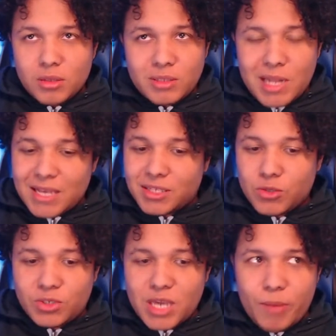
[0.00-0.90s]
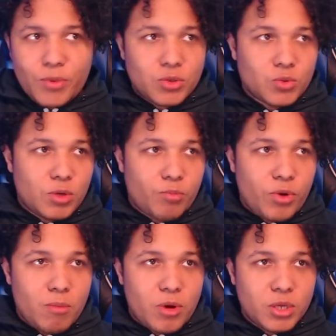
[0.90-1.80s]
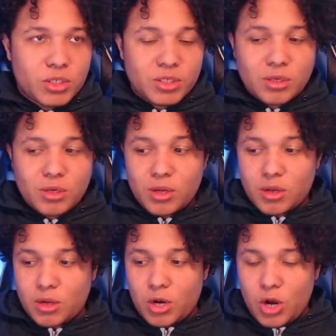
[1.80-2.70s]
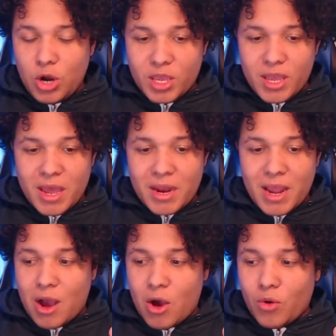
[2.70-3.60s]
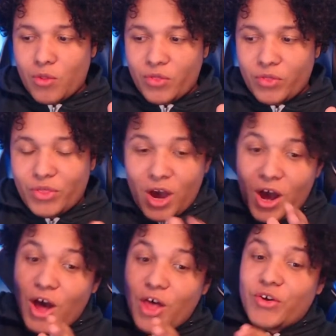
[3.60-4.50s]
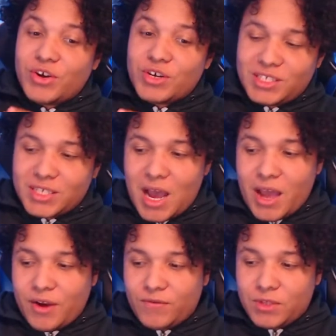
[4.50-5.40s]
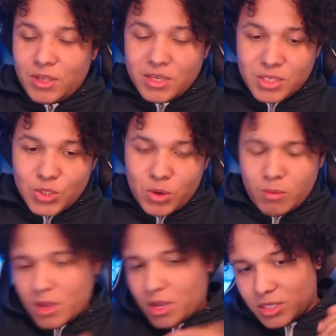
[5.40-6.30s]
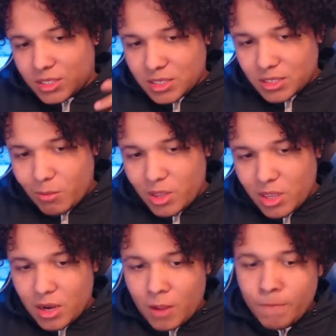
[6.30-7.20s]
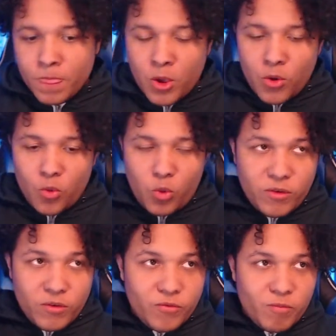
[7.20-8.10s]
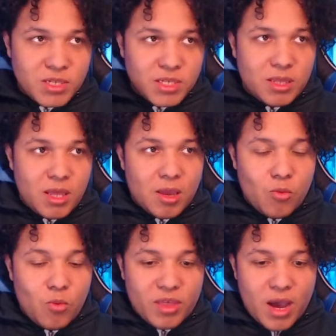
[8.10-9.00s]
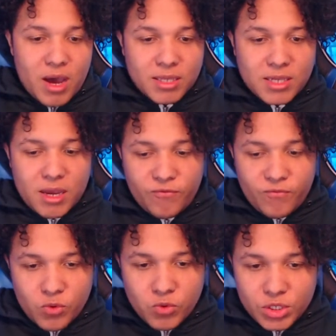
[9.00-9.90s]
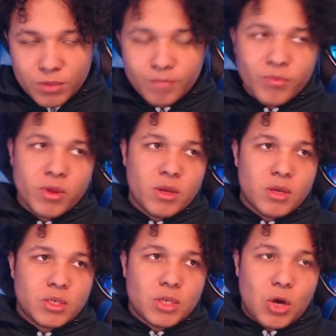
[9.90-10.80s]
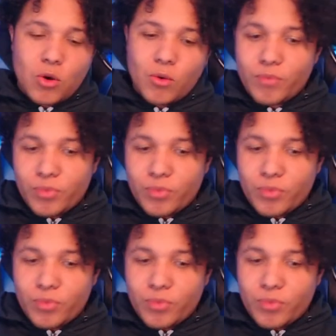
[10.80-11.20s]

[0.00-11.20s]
last two chapters were pretty much looking at how the other side is doing, because since the beginning we've been sticking with Kanata and Fuji. So